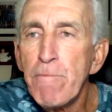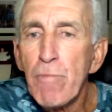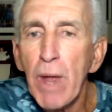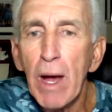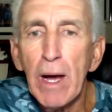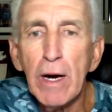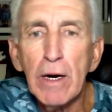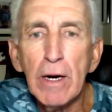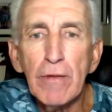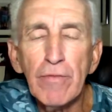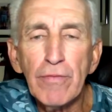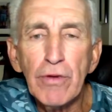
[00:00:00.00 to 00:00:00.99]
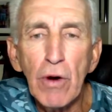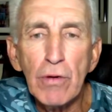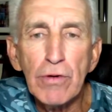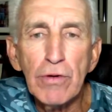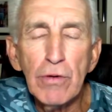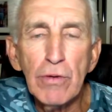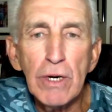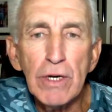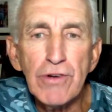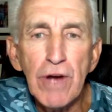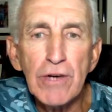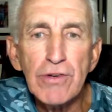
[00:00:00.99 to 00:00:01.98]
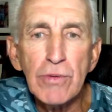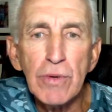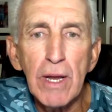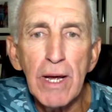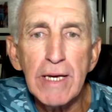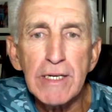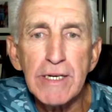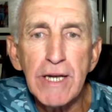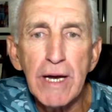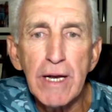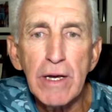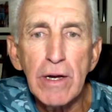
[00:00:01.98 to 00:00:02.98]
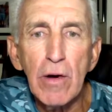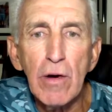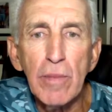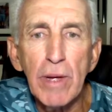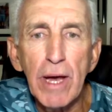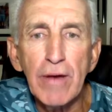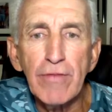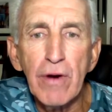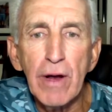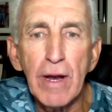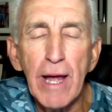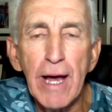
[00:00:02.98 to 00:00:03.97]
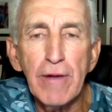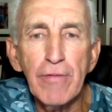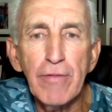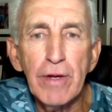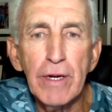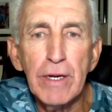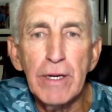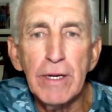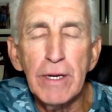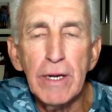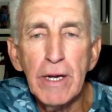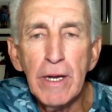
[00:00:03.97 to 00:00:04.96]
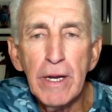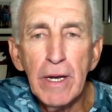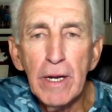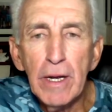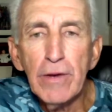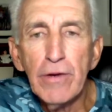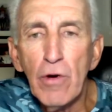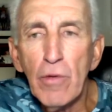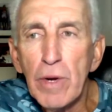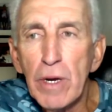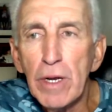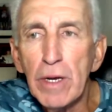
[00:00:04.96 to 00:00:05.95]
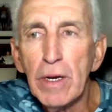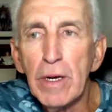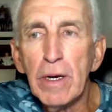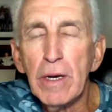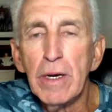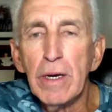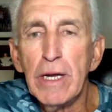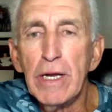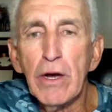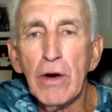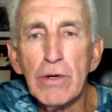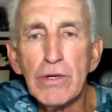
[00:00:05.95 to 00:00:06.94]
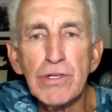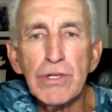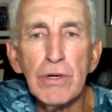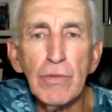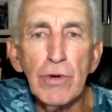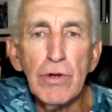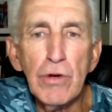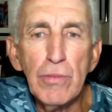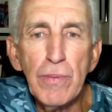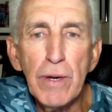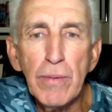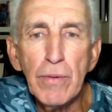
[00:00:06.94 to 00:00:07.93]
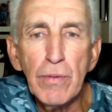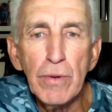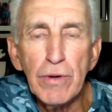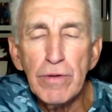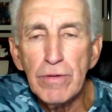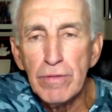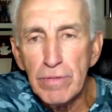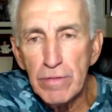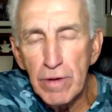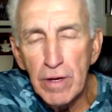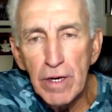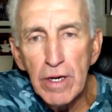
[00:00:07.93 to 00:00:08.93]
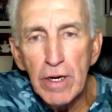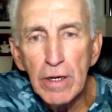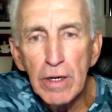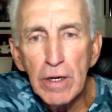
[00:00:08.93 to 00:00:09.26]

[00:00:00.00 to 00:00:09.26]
Talked to Joshua last night. He called me after our live feed and told me that he noticed that when you people would send in a